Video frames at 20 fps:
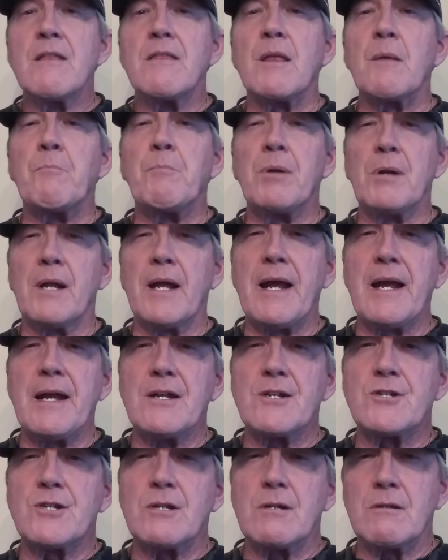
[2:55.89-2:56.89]
The
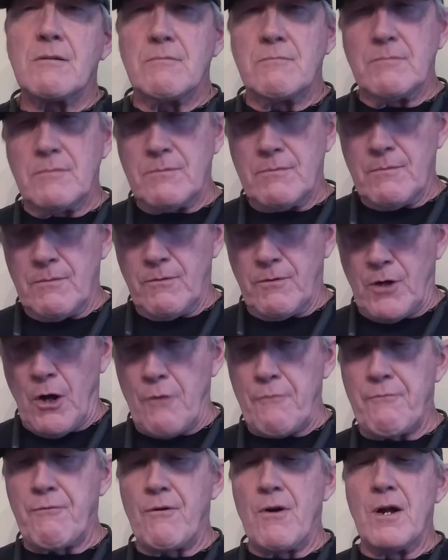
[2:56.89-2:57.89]
plates
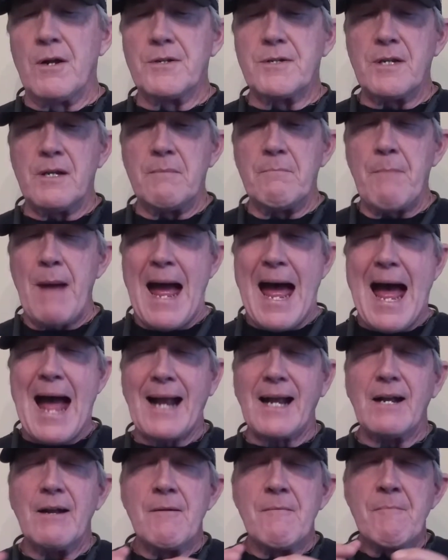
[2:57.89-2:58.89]
go front and
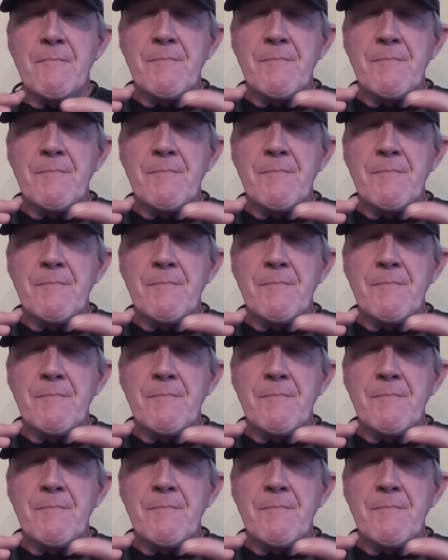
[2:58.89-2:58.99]
back,